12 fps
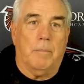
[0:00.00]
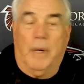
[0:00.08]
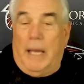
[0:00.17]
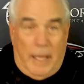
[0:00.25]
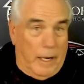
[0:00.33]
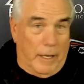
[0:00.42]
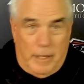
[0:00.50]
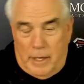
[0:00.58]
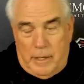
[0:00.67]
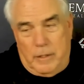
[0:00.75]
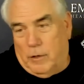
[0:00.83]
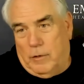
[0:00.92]
But and, I, uh,
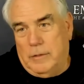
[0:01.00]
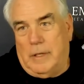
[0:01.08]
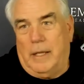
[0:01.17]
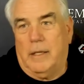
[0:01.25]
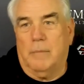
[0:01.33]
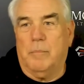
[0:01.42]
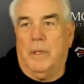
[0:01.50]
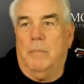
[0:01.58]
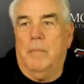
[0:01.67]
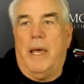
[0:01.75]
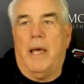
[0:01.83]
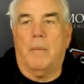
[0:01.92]
and you know, I can
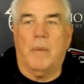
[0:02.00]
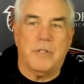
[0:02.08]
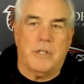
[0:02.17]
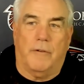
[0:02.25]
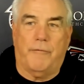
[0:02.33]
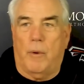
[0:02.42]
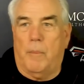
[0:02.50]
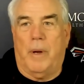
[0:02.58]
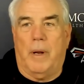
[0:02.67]
be mad at myself for it,